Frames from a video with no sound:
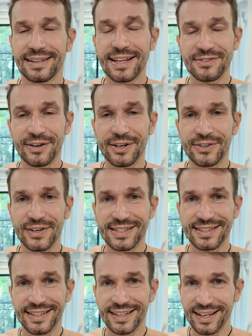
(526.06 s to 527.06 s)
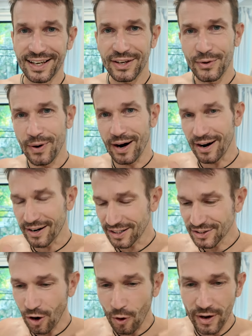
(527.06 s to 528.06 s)
that's very interesting. You are
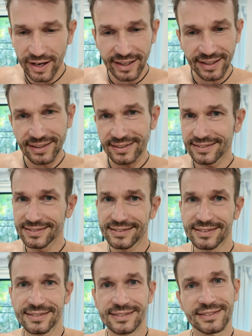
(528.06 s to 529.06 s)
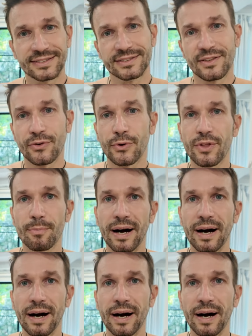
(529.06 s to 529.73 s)
going through the